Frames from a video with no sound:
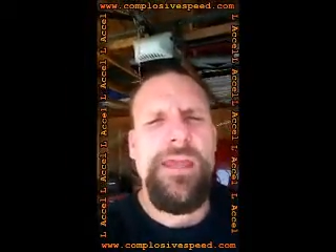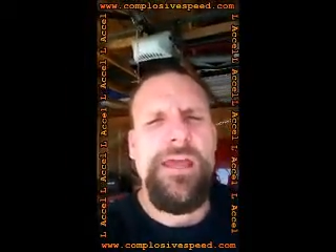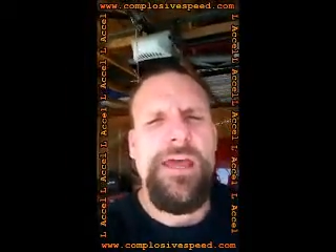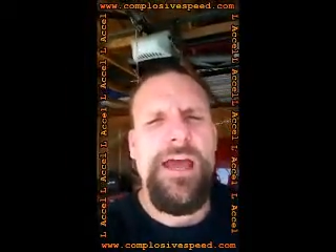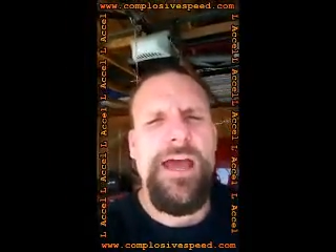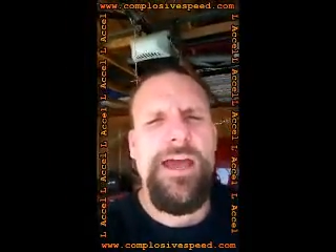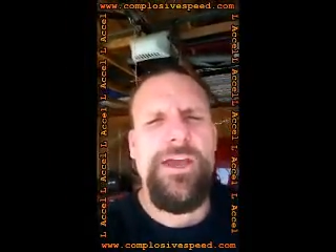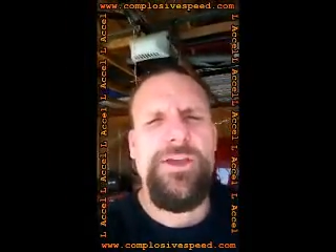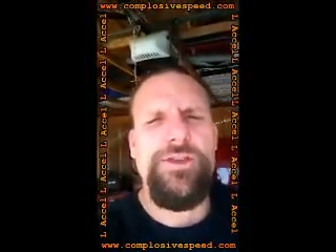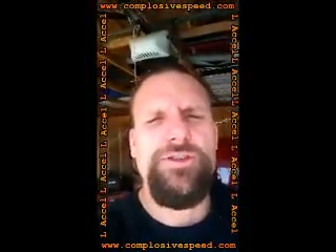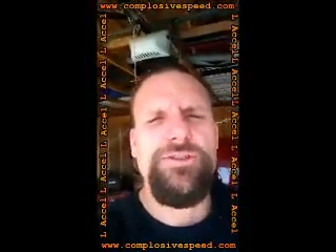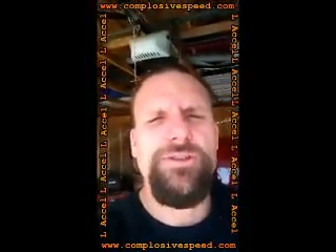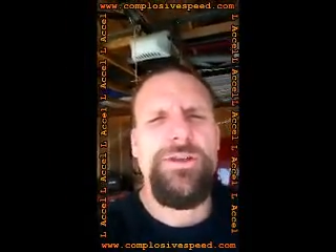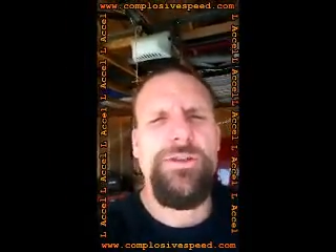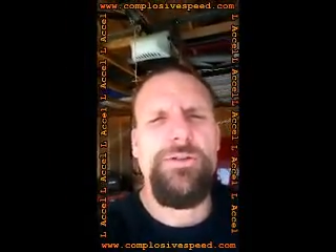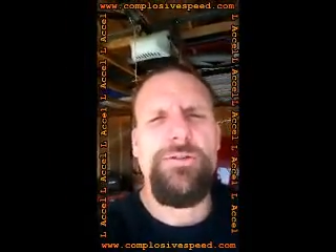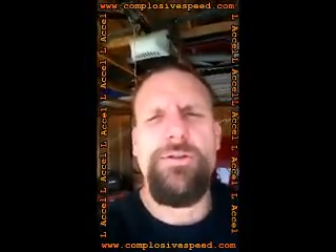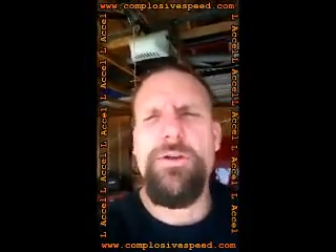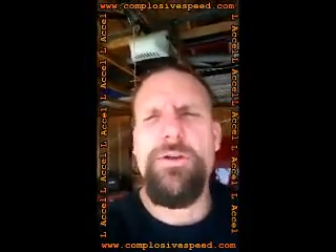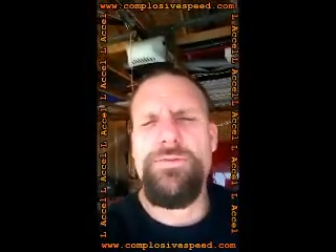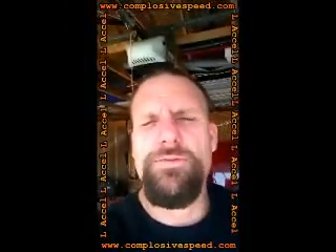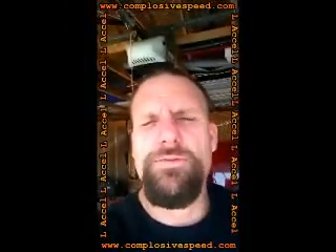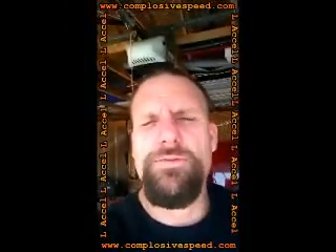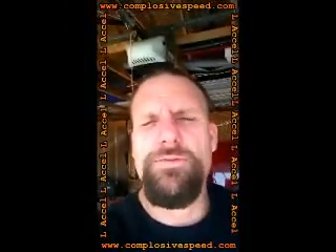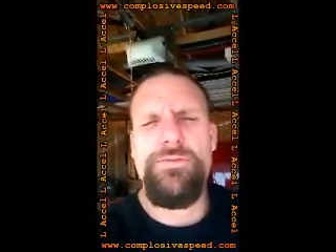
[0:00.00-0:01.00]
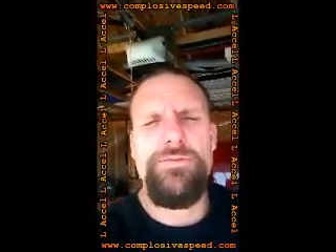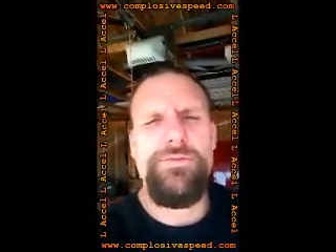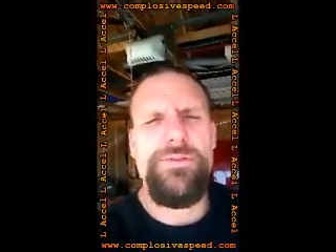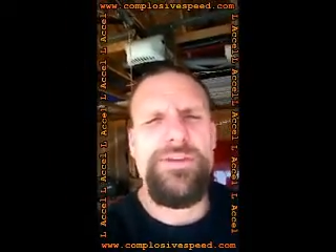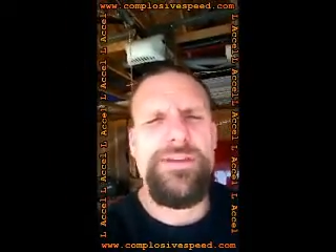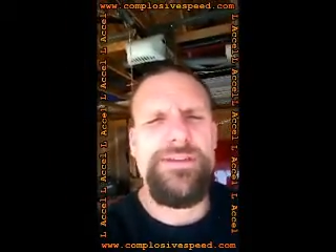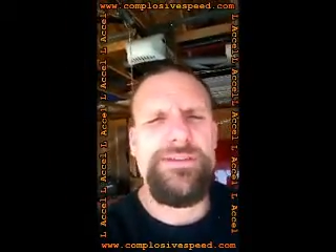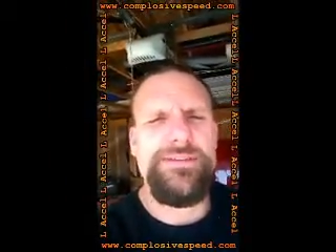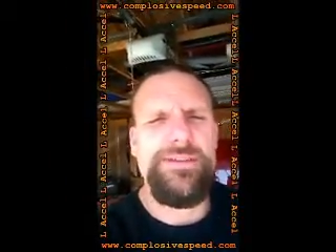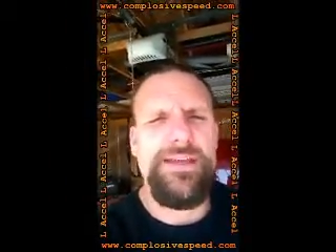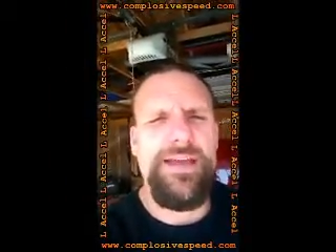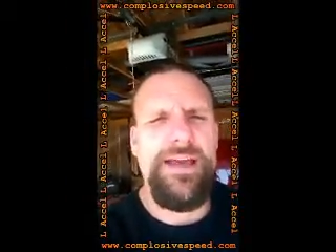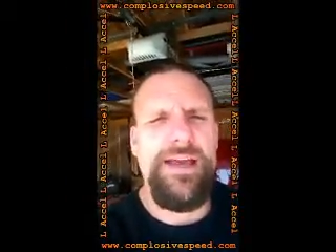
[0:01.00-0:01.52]
I usually don't go through
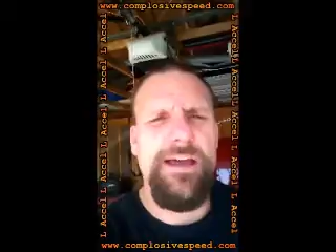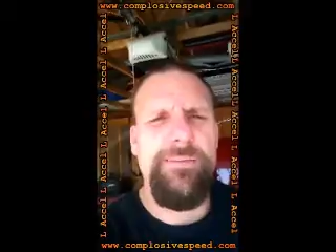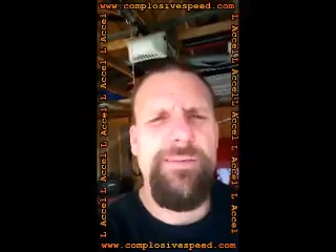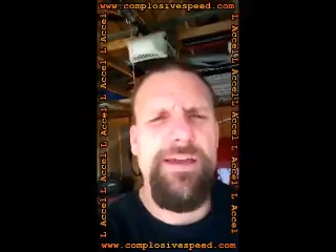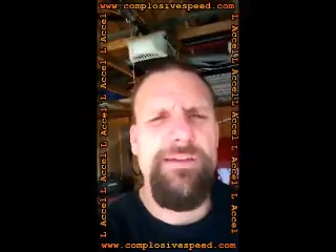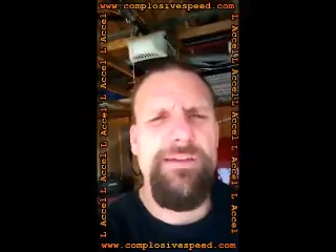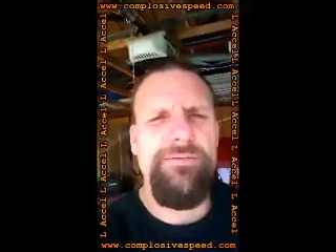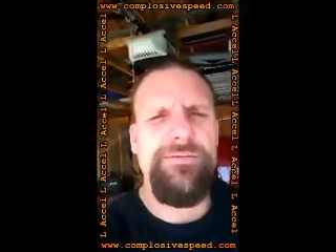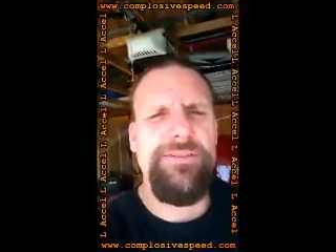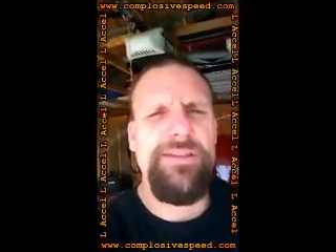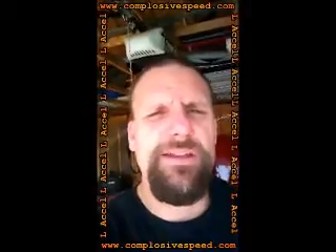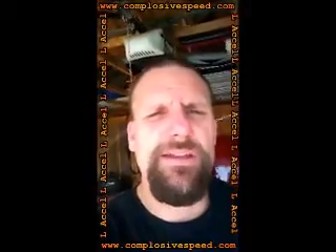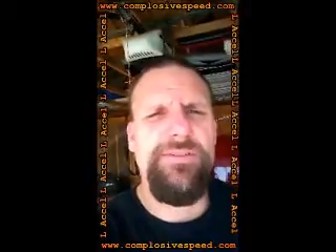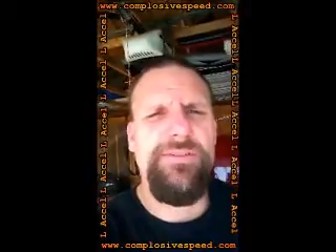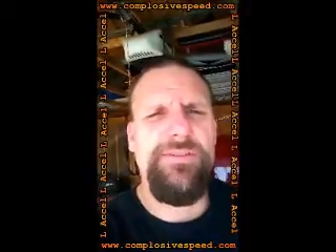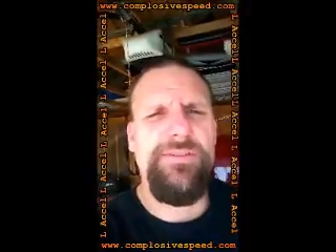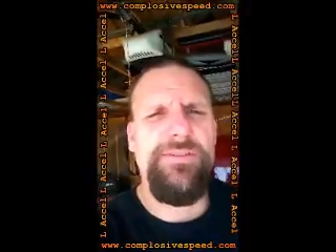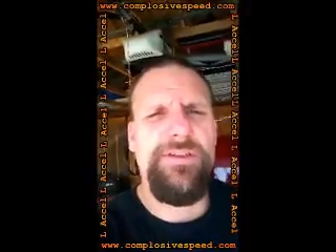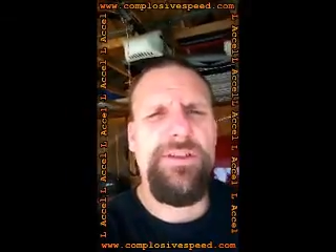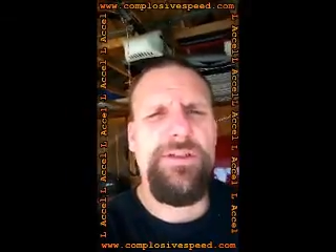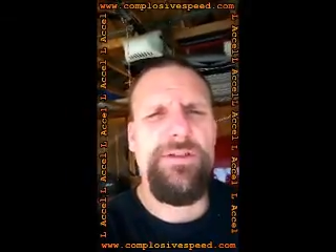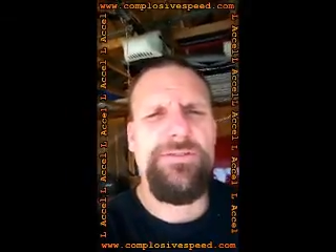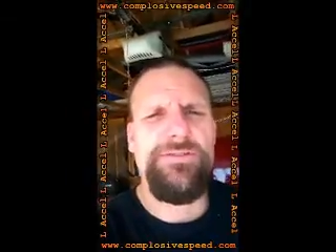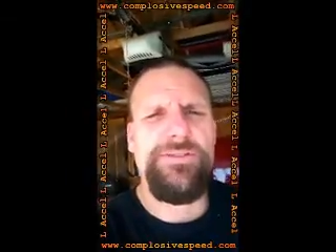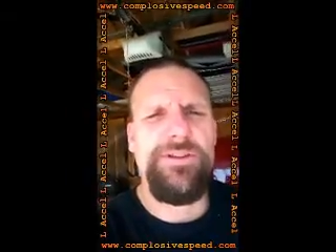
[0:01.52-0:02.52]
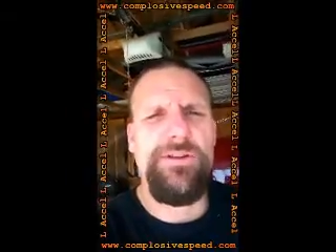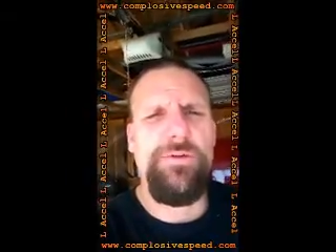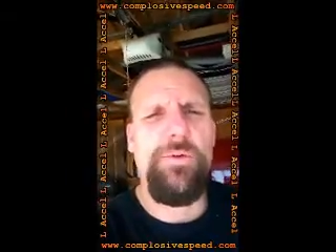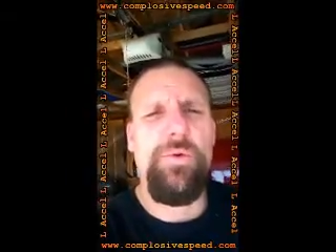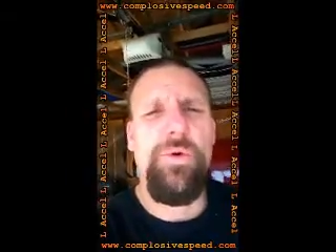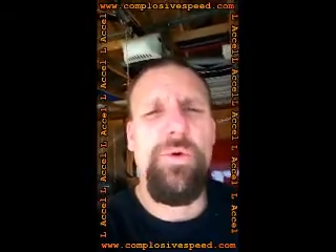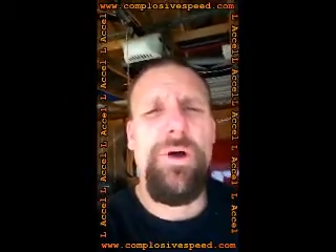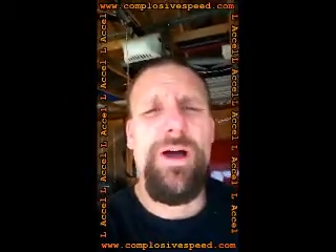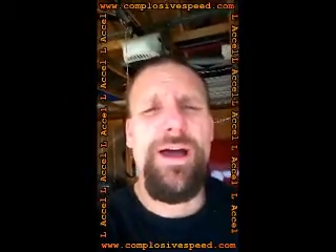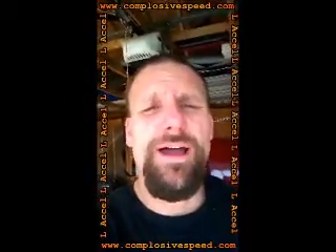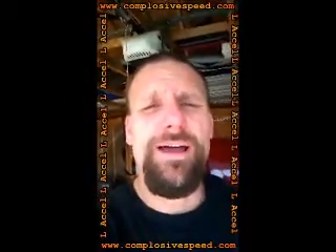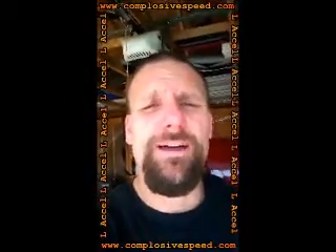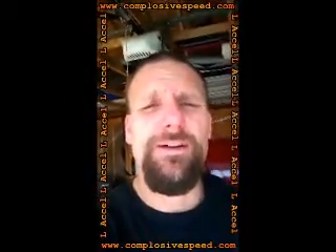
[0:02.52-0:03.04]
this. I haven't done any videos in a
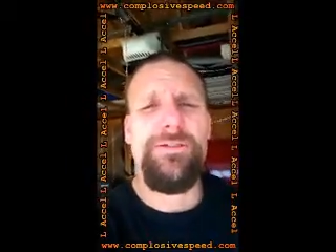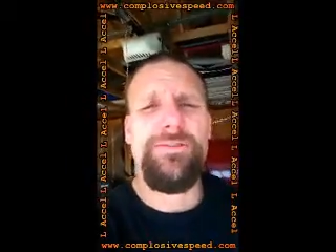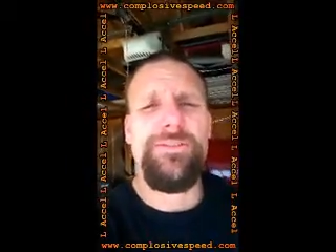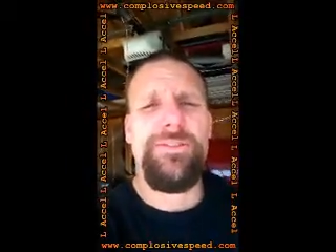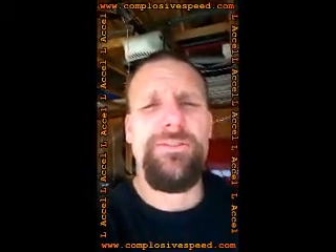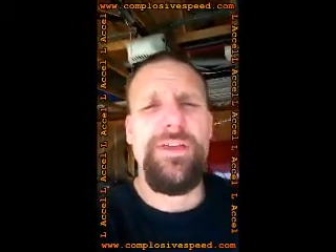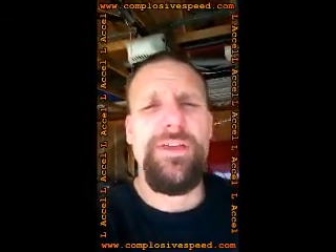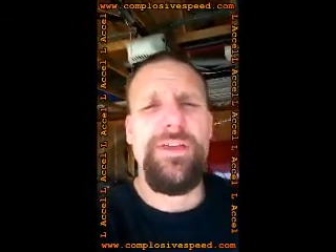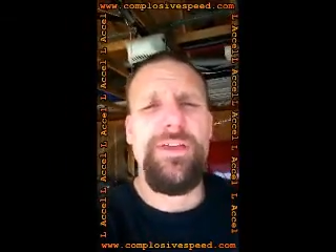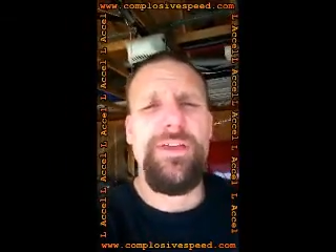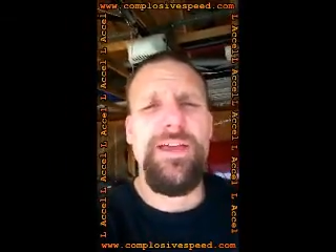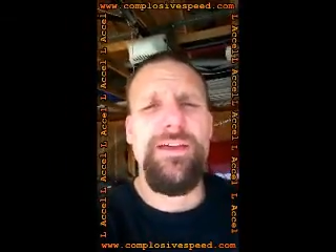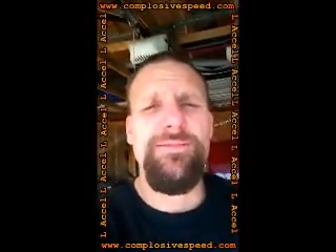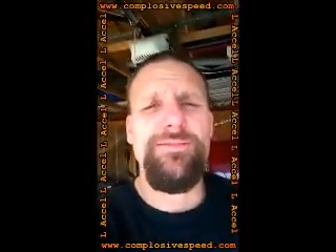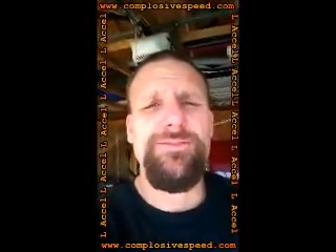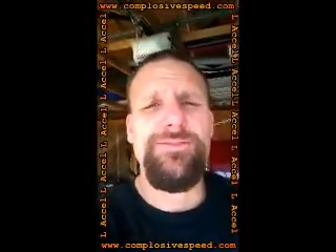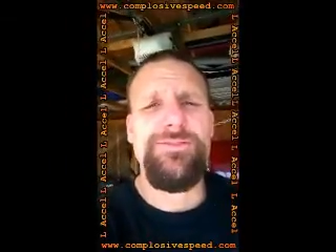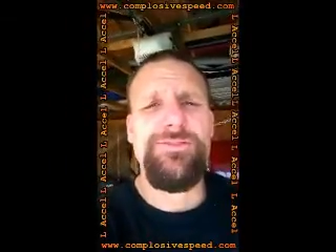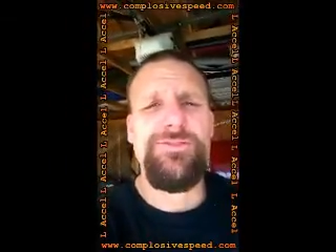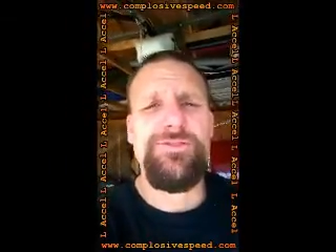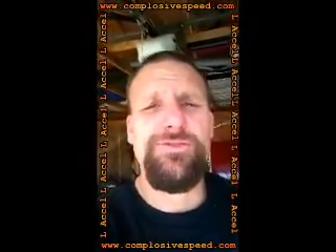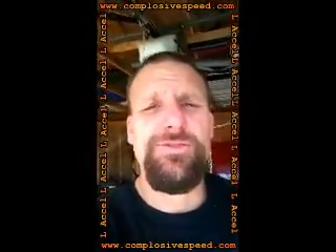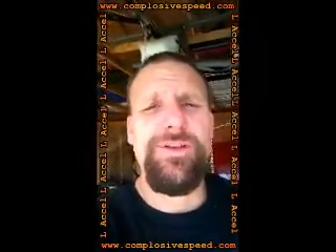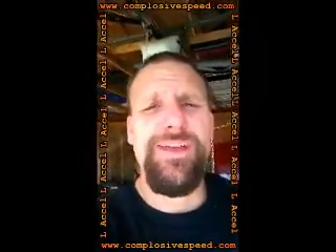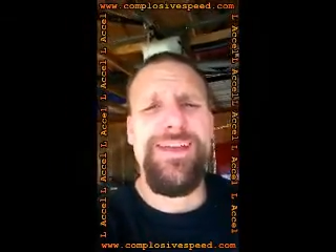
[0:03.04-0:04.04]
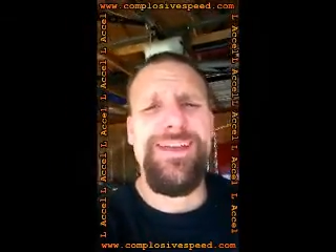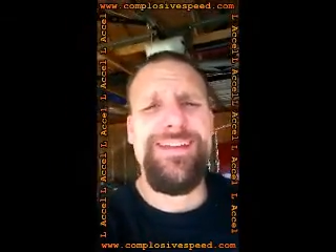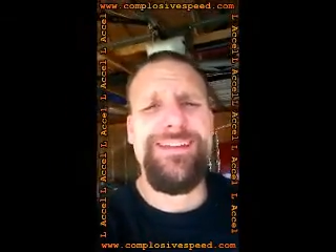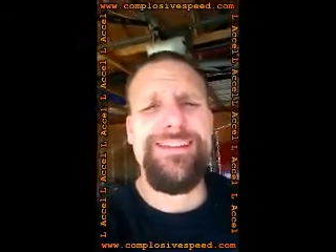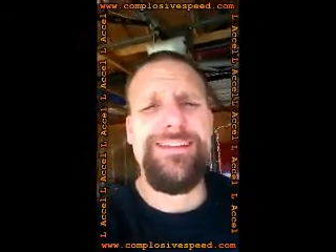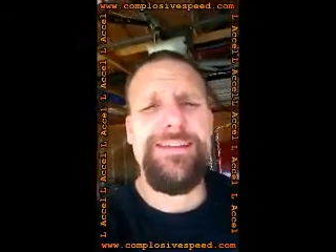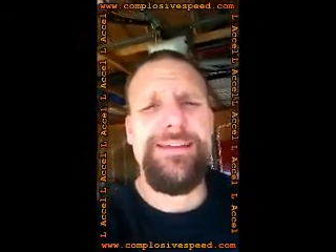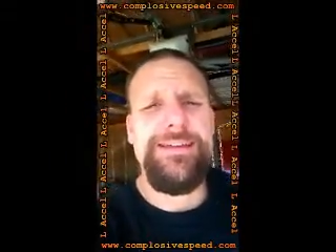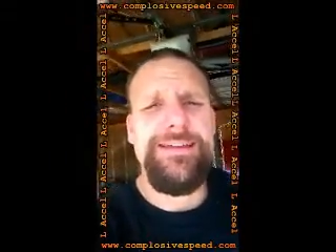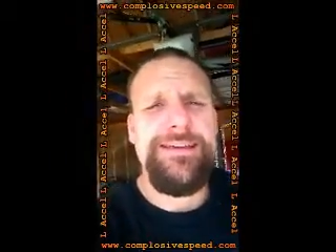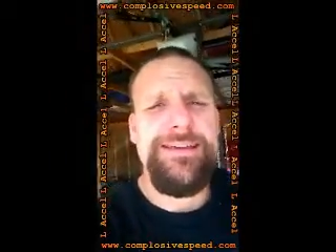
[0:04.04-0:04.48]
while since we haven't trained